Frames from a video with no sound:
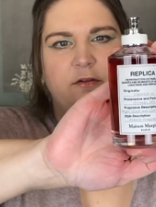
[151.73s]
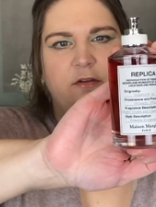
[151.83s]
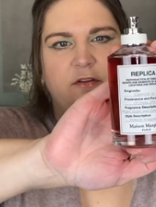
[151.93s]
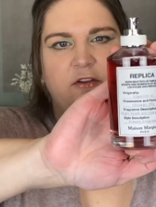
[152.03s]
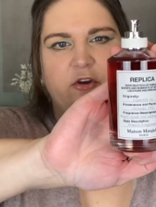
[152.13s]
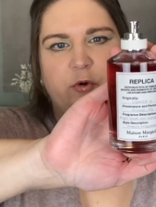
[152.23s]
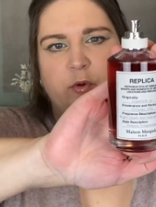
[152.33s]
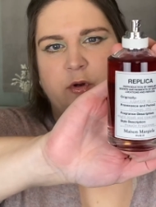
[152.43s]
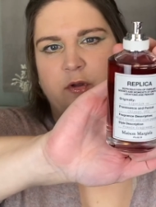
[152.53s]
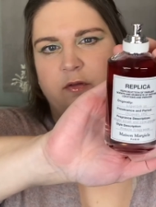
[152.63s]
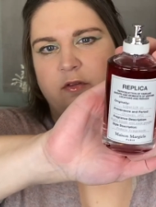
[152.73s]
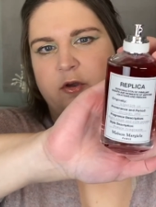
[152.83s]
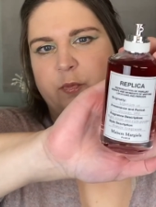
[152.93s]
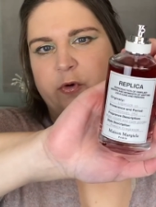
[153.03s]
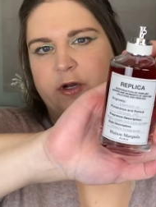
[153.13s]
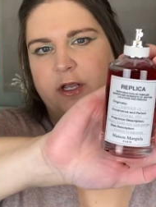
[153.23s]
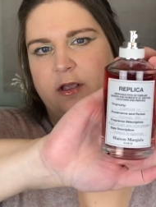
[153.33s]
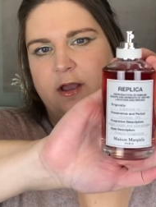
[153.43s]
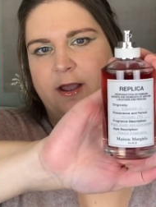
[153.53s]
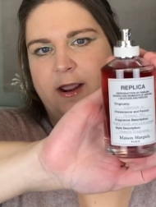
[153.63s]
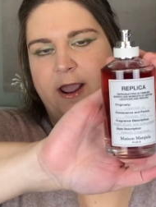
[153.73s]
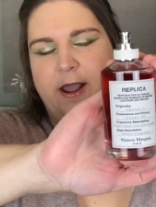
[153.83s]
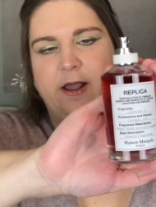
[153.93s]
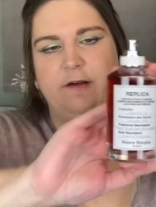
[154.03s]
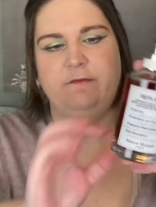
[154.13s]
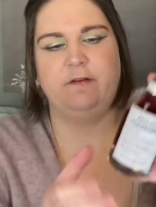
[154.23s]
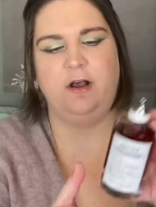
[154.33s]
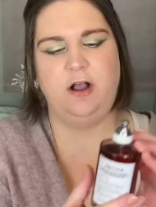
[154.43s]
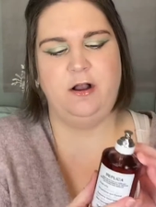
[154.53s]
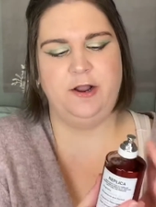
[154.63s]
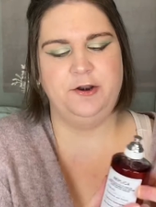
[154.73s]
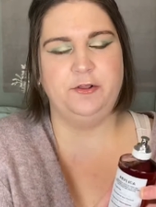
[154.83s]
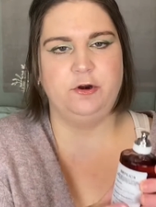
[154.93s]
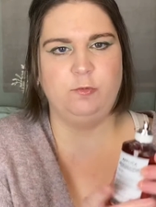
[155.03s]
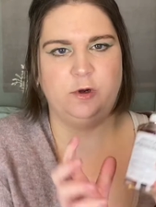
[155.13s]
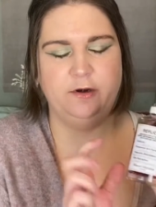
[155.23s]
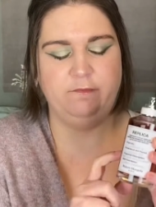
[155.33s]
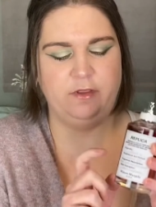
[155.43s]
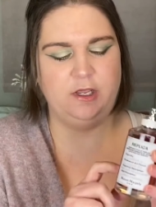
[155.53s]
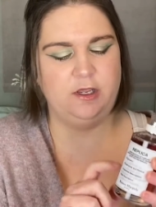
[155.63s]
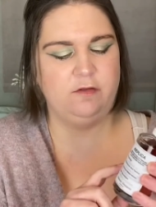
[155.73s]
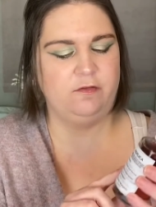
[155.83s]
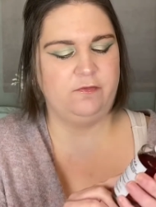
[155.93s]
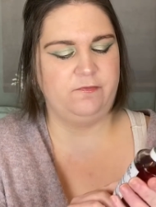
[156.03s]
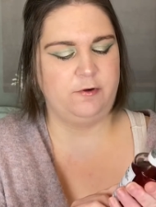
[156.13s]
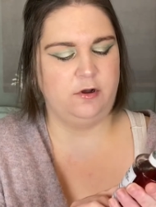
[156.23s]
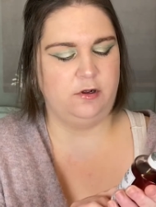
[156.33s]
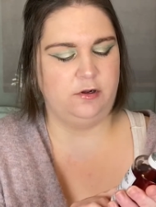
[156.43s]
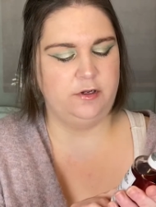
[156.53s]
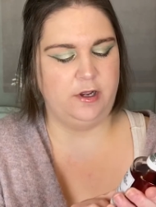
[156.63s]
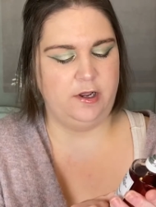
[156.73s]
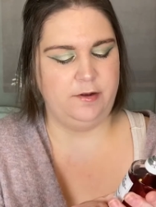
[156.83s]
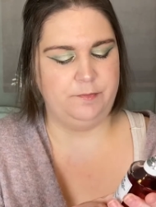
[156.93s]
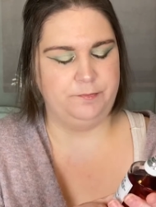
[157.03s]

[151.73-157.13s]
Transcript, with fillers: So so pretty. I have uh, another one of these called um,